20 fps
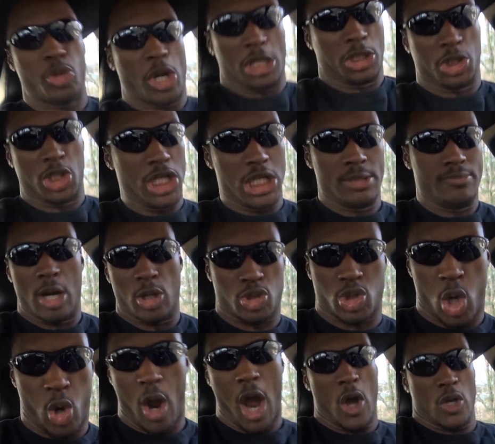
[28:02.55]
you gotta get him
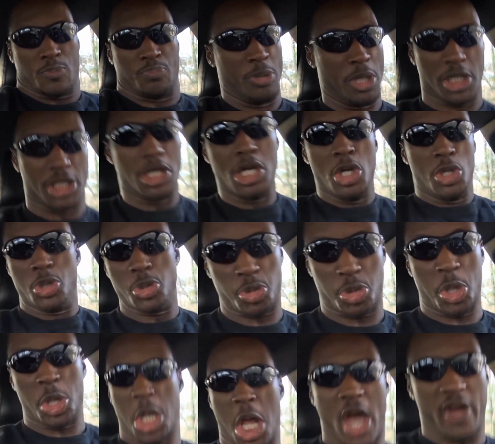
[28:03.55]
out your house, piggy.
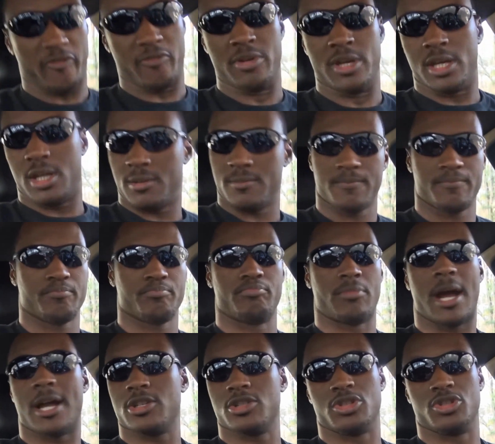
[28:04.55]
You can't have him here.
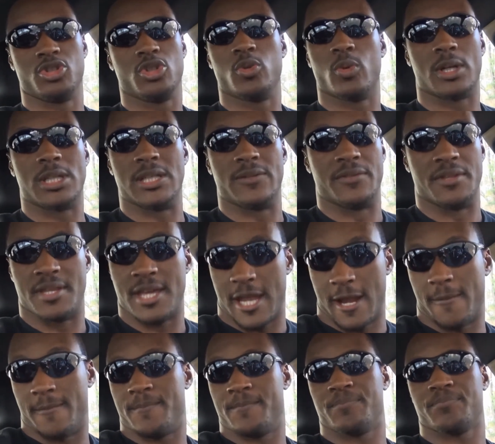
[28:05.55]
Mind you, the dude wasn't even
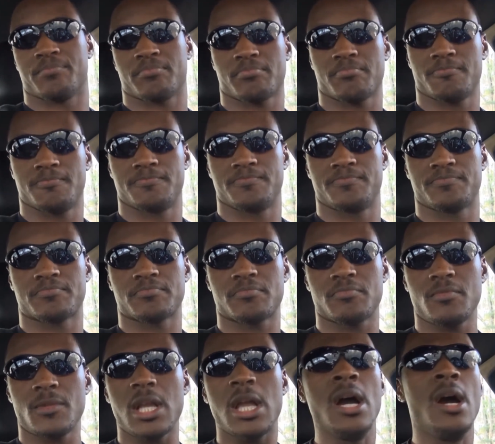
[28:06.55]
there.
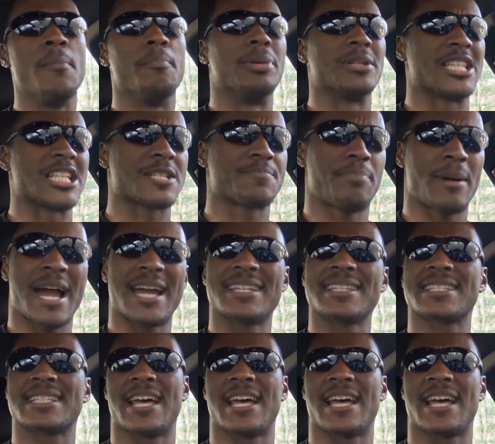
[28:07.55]
But despite